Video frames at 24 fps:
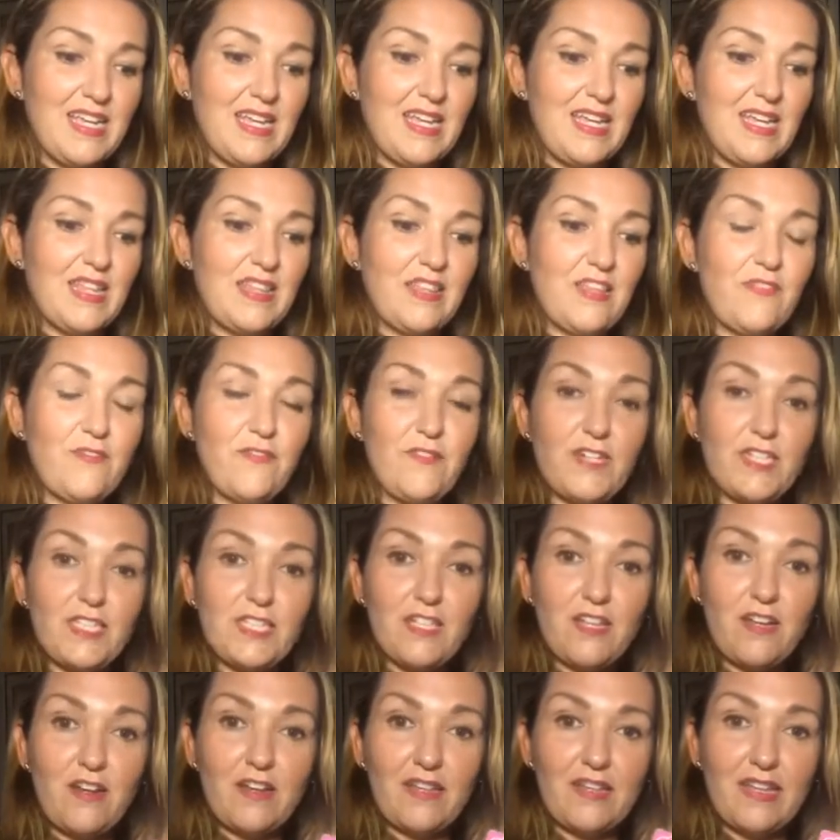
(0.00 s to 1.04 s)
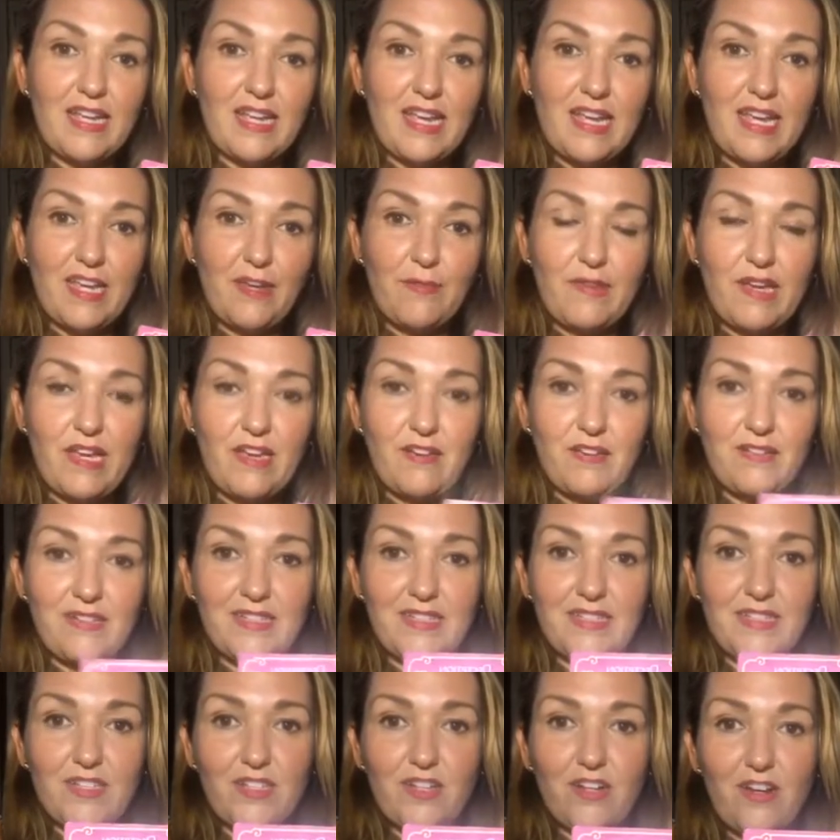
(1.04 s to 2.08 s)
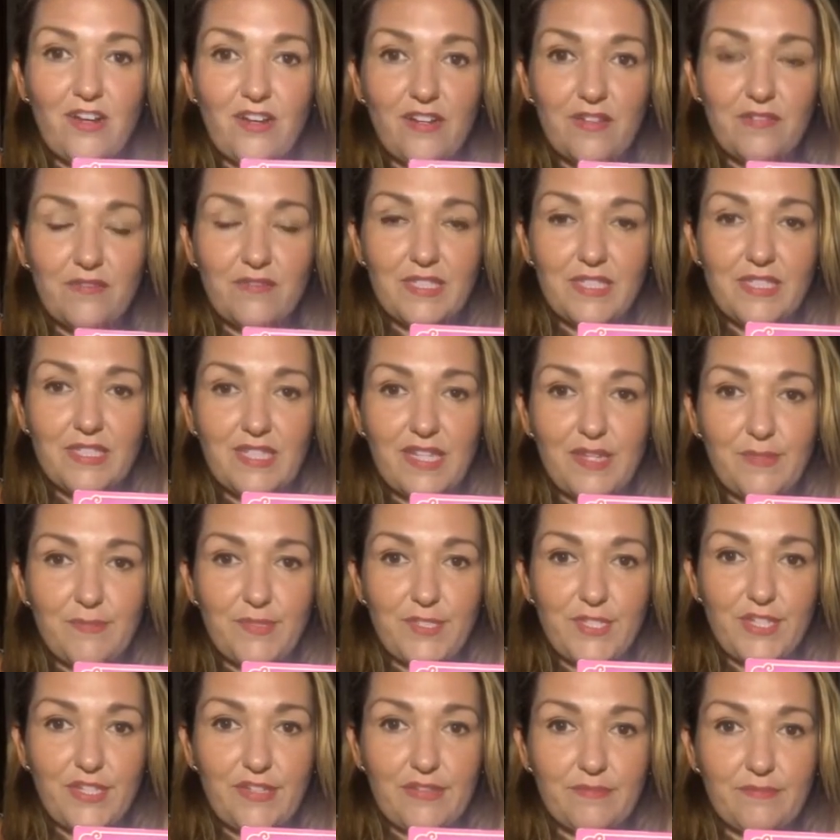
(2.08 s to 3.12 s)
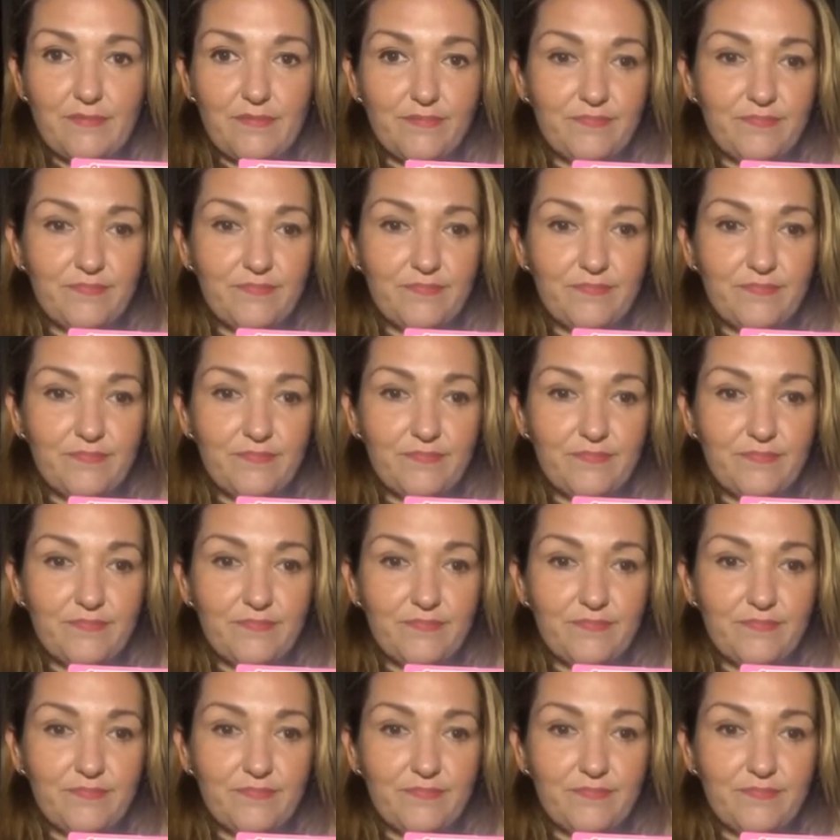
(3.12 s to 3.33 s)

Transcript: the first card that came out is the card of deception.